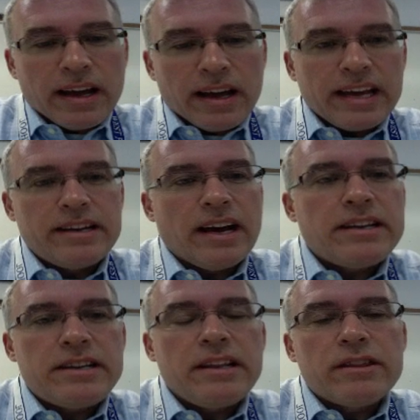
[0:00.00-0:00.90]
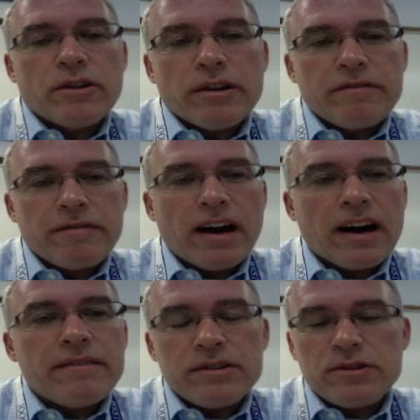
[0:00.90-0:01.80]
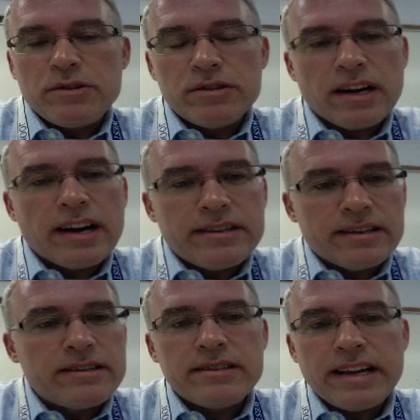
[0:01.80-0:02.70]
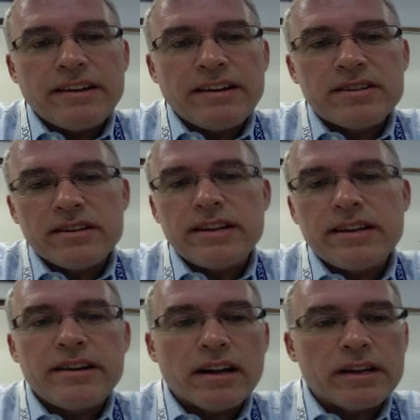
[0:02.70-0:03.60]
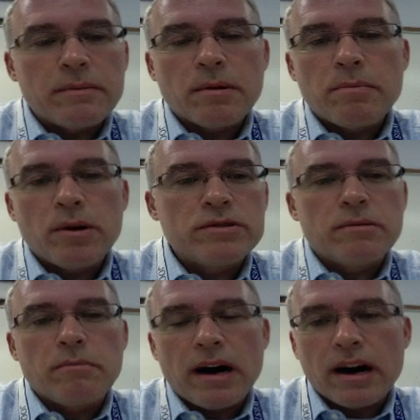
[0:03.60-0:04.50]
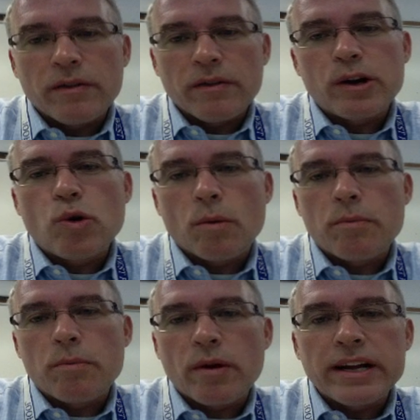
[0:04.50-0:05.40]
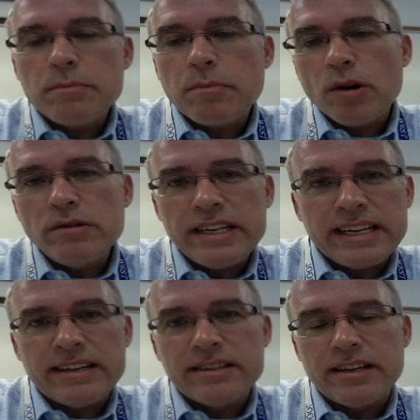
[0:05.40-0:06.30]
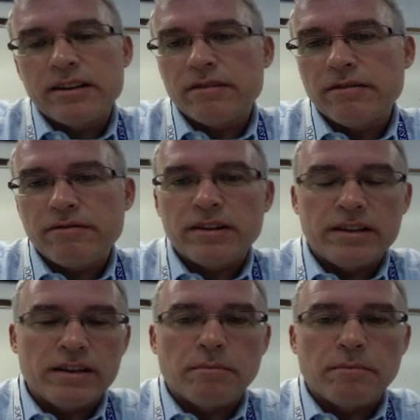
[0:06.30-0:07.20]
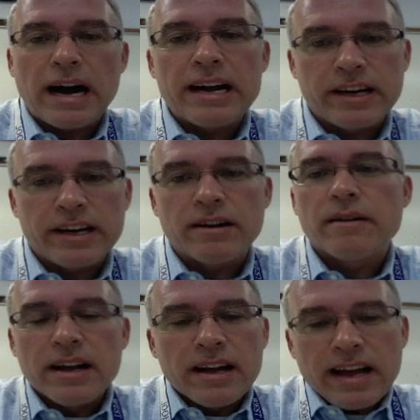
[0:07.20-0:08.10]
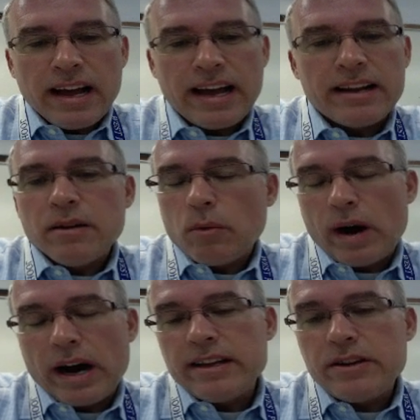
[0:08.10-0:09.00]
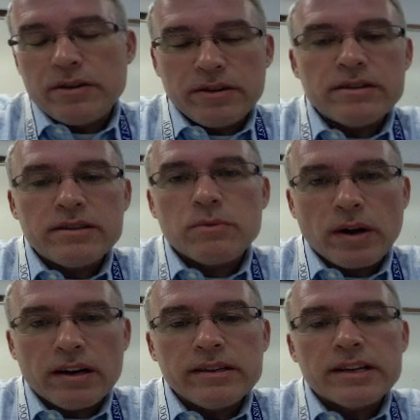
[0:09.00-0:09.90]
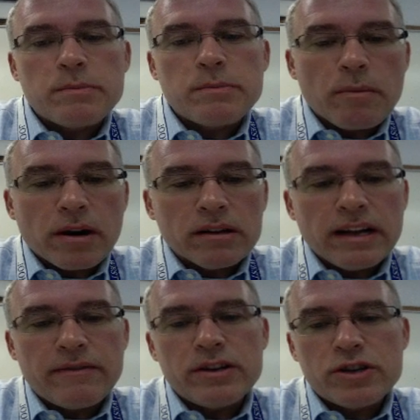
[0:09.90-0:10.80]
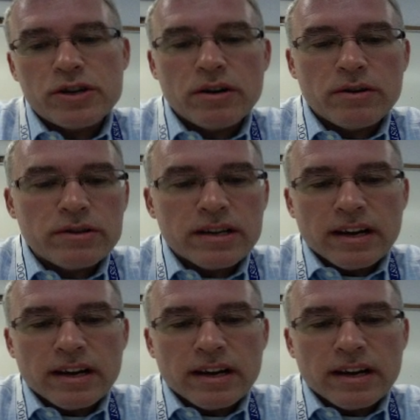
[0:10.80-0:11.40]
In 1935, two scientists, Davson and Danielli, proposed a model that incorporates proteins into the, into the bilayer. And why did they do this? Well, experimental evidence shows